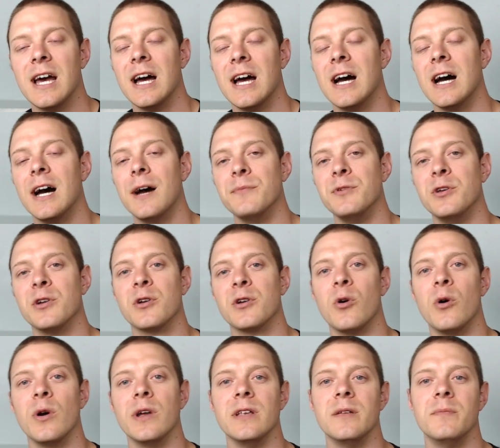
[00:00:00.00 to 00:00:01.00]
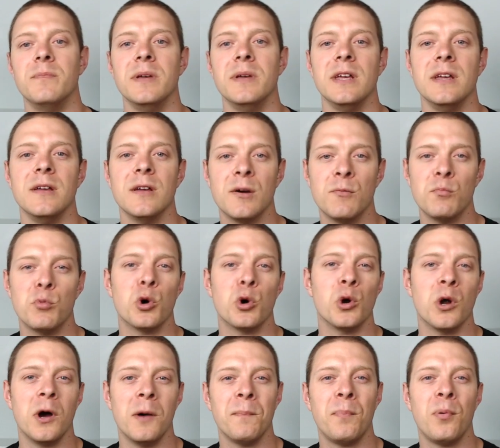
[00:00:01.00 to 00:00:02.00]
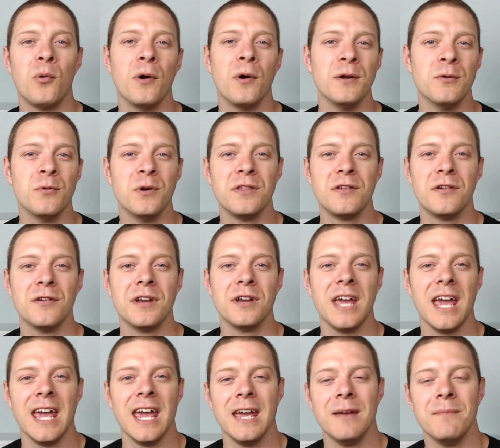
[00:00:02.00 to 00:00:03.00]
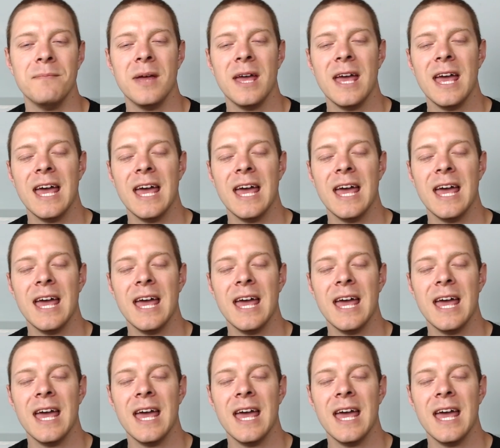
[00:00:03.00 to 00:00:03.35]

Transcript: Um, you're going to be more on point with your game,